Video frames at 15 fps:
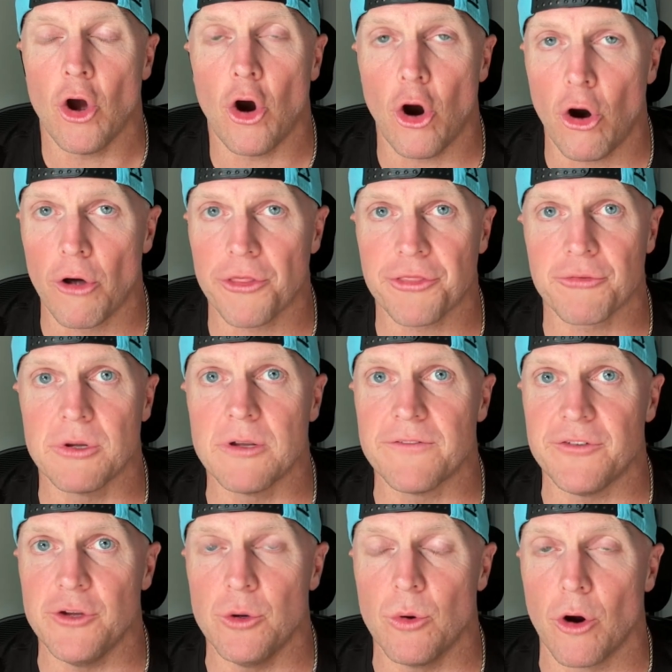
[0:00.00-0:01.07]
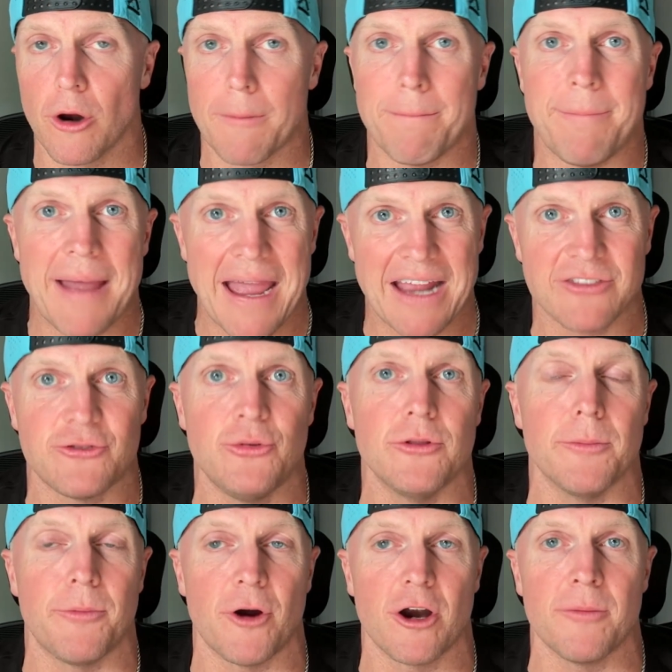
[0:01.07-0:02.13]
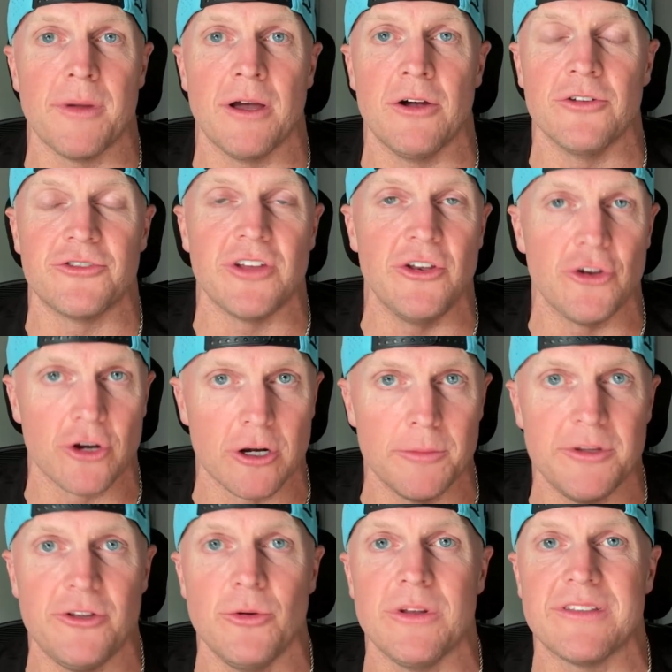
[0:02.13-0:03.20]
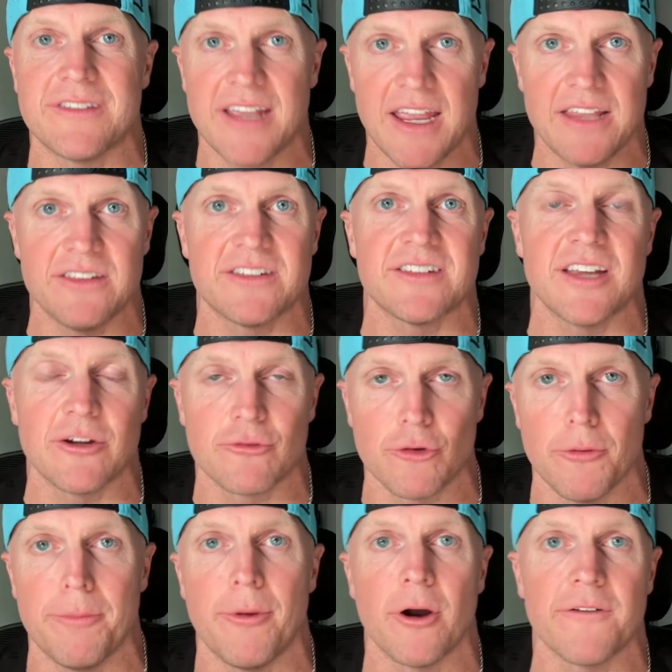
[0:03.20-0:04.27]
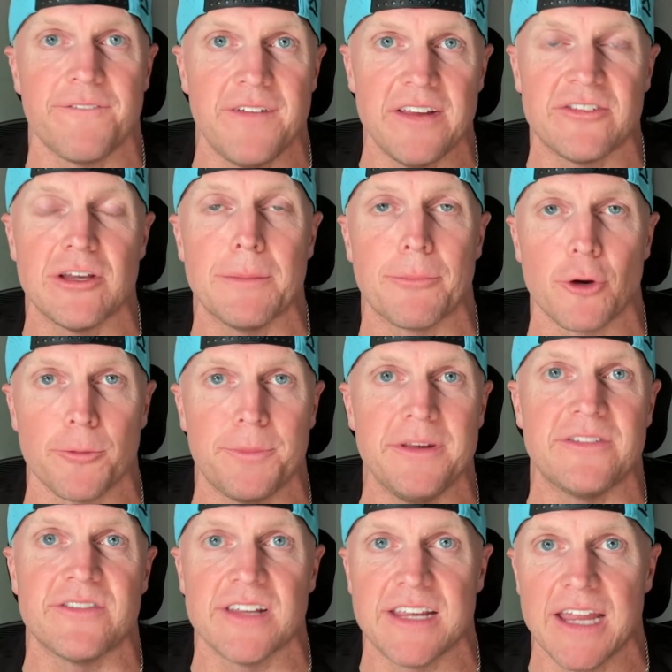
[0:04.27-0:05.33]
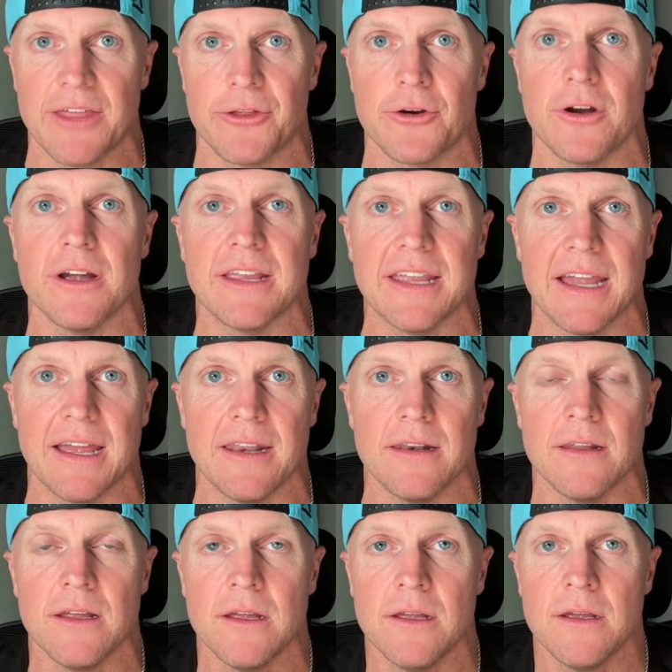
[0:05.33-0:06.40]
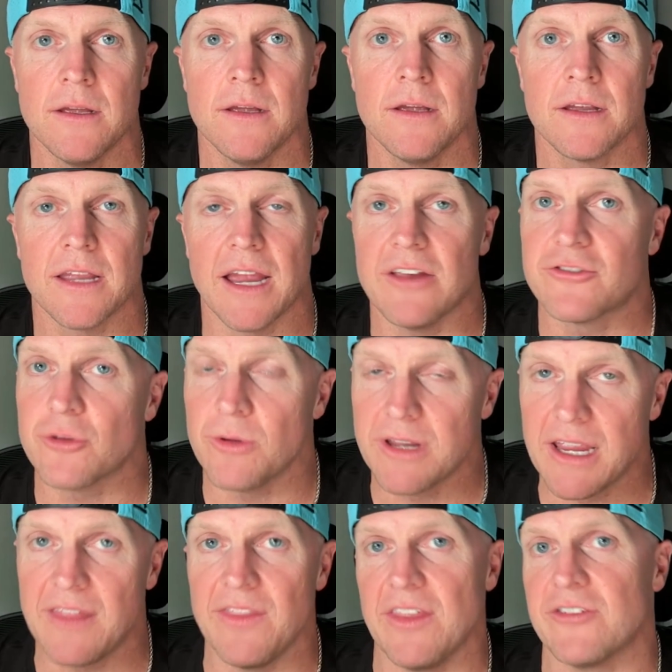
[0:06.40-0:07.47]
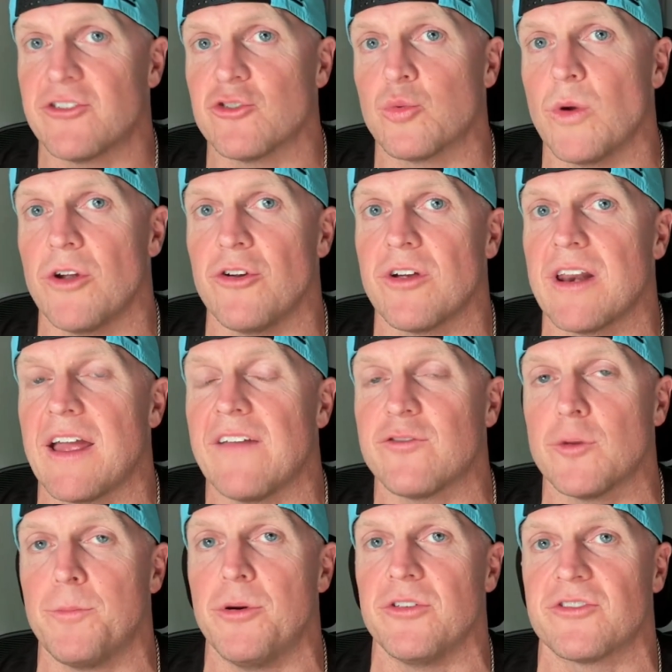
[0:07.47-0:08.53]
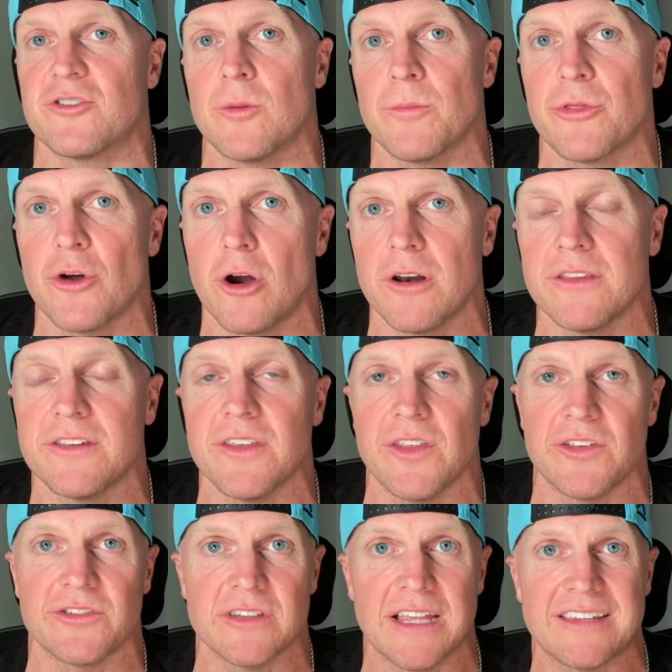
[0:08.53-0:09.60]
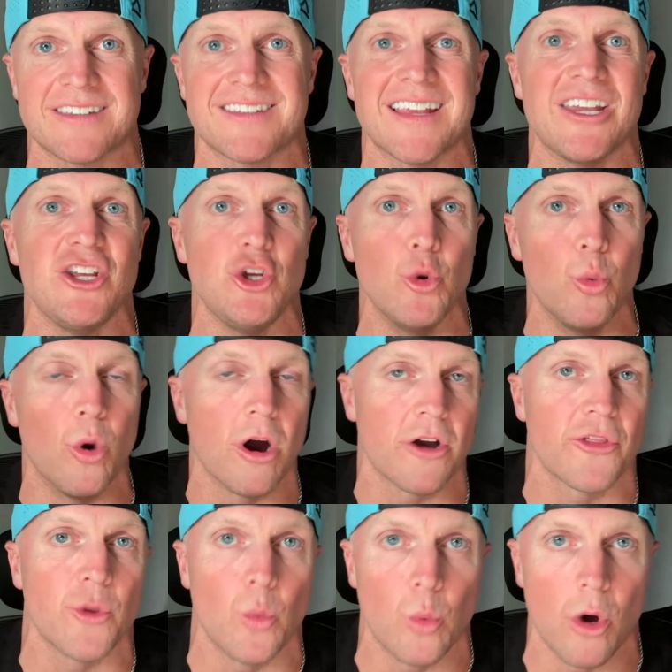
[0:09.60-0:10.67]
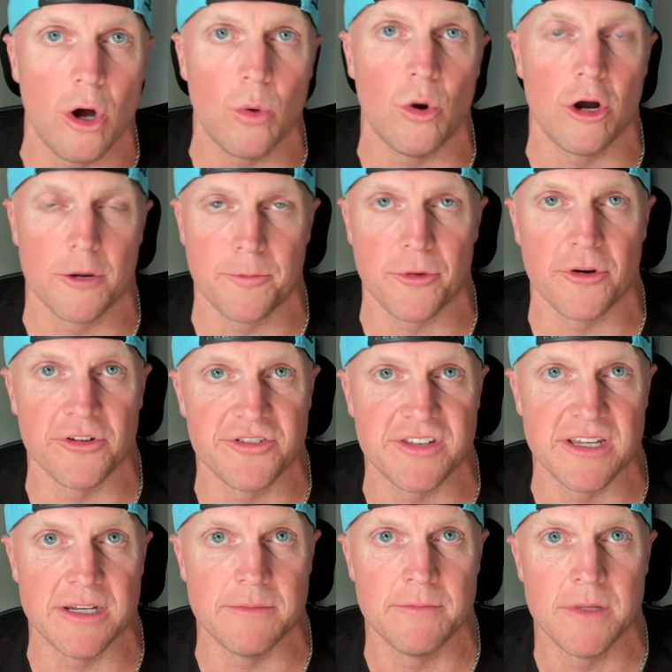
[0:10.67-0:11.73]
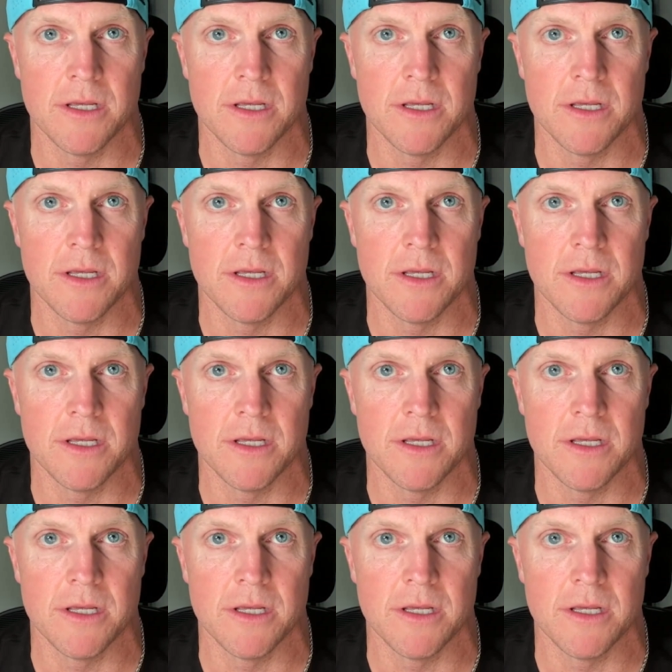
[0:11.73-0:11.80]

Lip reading: all 3 of you are back to the barbells, and you're going to be doing 10 synchro bar facing burpees together again. Okay. So again, this is where you're going to have to put some thought into this. Let's say you are the wall walk person.